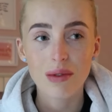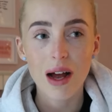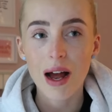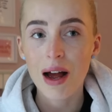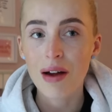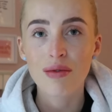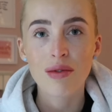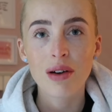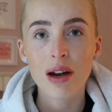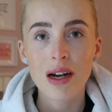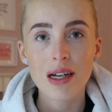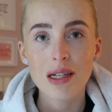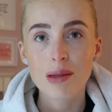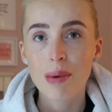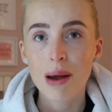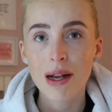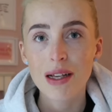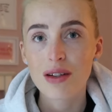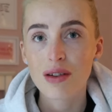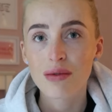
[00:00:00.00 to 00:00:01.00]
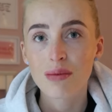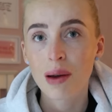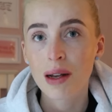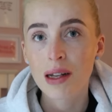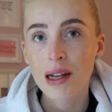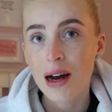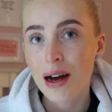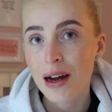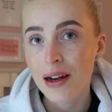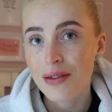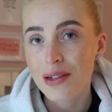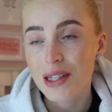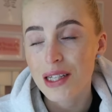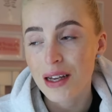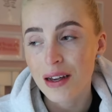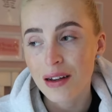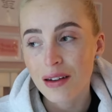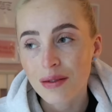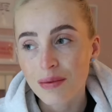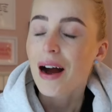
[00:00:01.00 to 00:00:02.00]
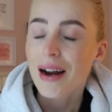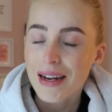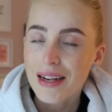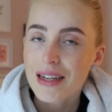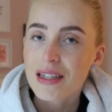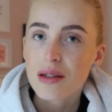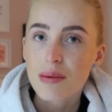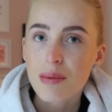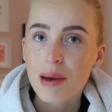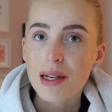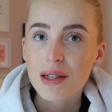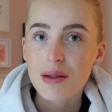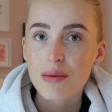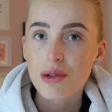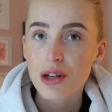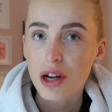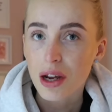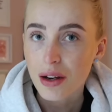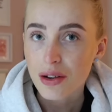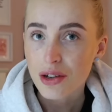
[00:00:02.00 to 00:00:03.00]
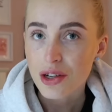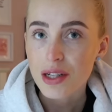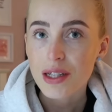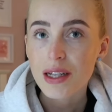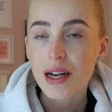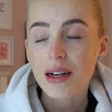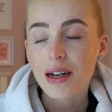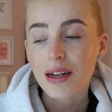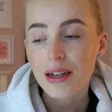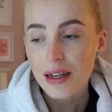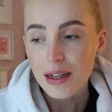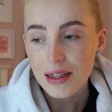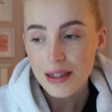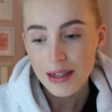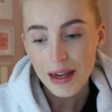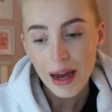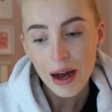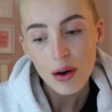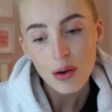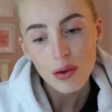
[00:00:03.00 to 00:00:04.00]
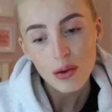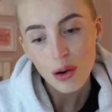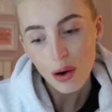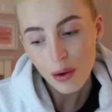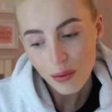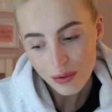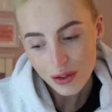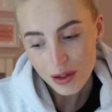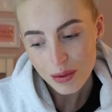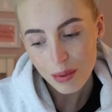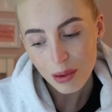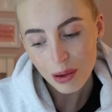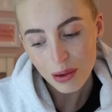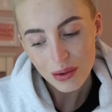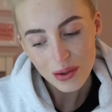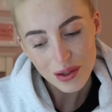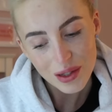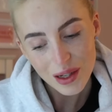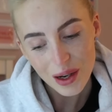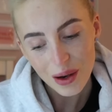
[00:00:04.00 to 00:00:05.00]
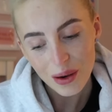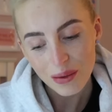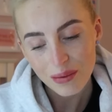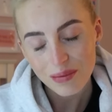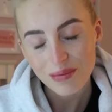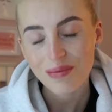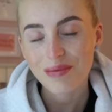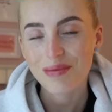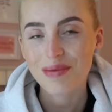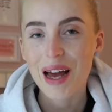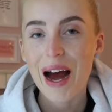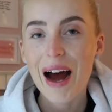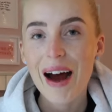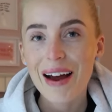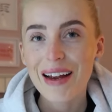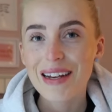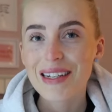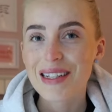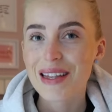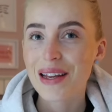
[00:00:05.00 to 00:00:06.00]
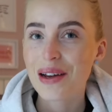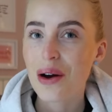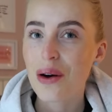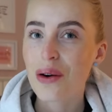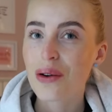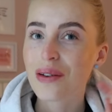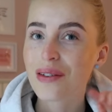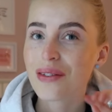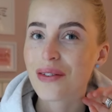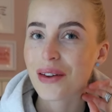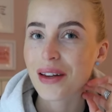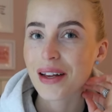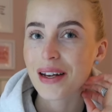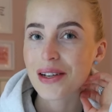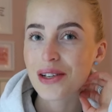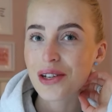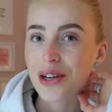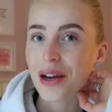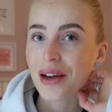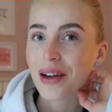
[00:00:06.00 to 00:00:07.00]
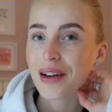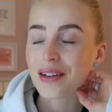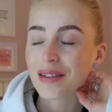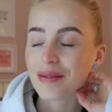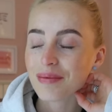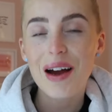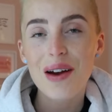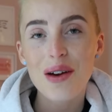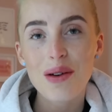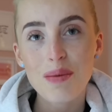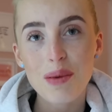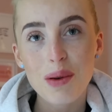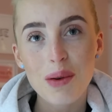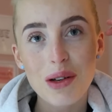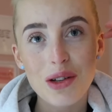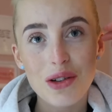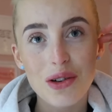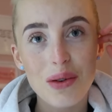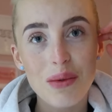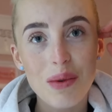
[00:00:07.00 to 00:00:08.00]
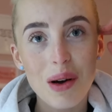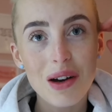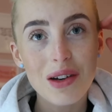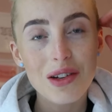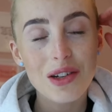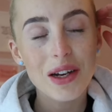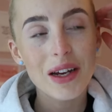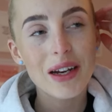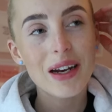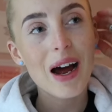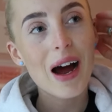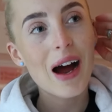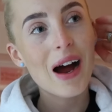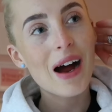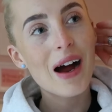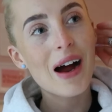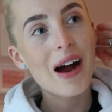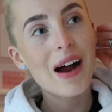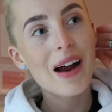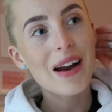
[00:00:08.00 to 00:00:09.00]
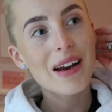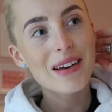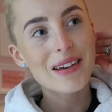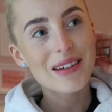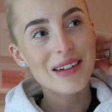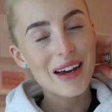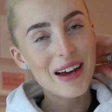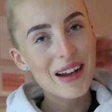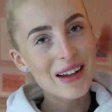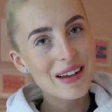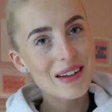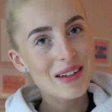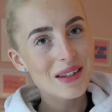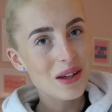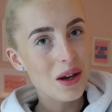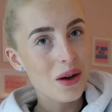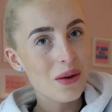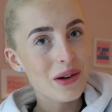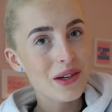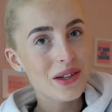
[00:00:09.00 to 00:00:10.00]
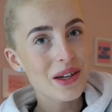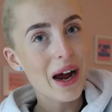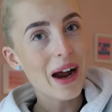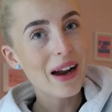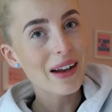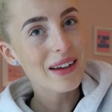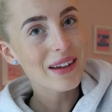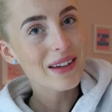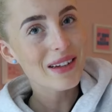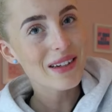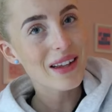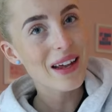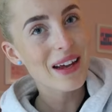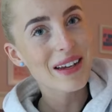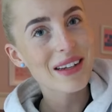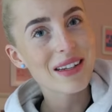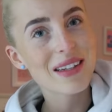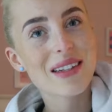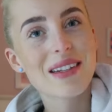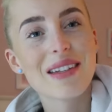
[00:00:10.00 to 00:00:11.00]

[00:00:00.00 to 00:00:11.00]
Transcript: every aspect of my life still. I need to make some changes and I need to get uncomfortable, so that is the goal for this year. I hope you enjoy watching, and yeah, let's go and challenge this.